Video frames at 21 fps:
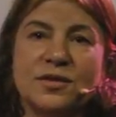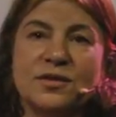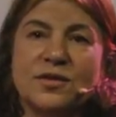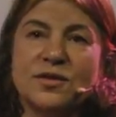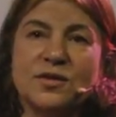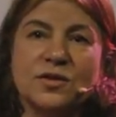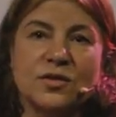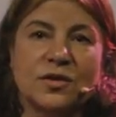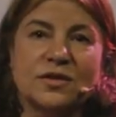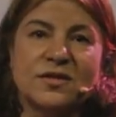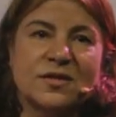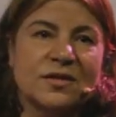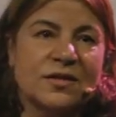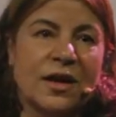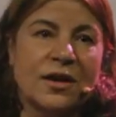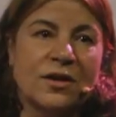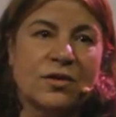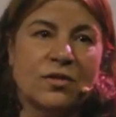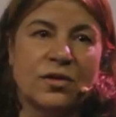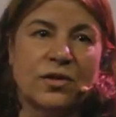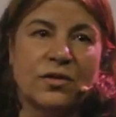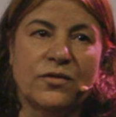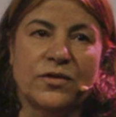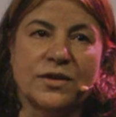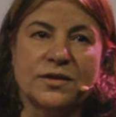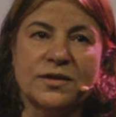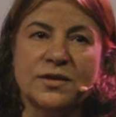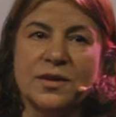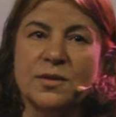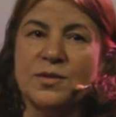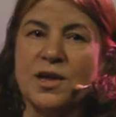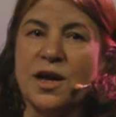it is hot, it's like
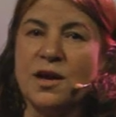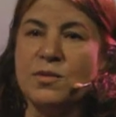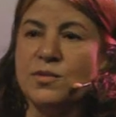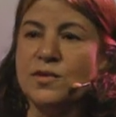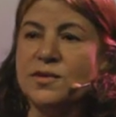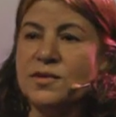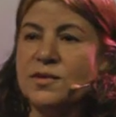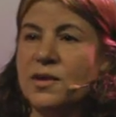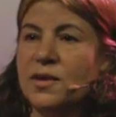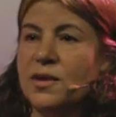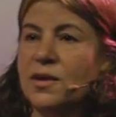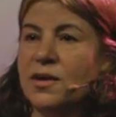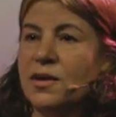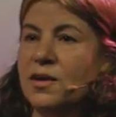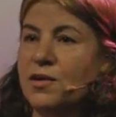oven, sometimes